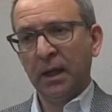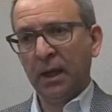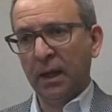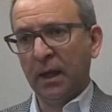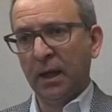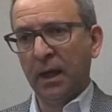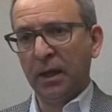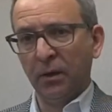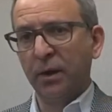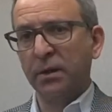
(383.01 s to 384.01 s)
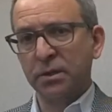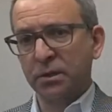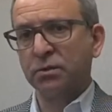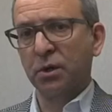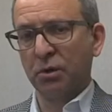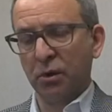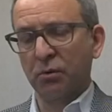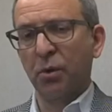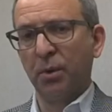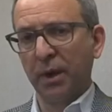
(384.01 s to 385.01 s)
uh, in order to, to grow
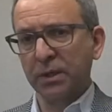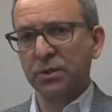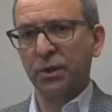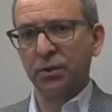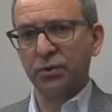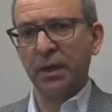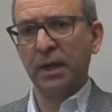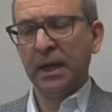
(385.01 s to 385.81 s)
robotic surgery